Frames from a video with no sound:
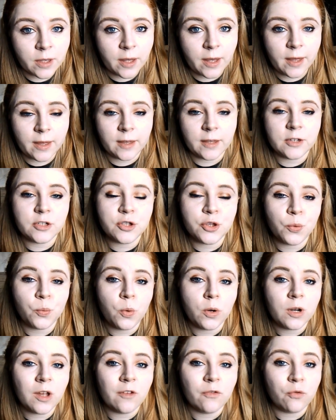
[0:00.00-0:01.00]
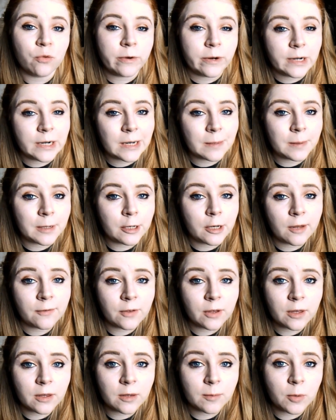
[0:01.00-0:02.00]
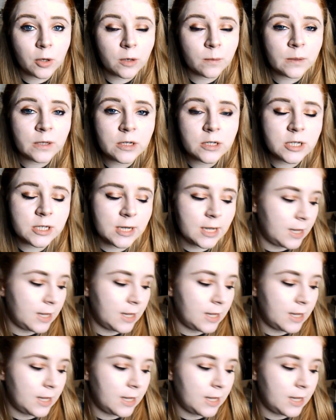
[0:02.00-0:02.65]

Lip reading: And the one I've really been loving at the moment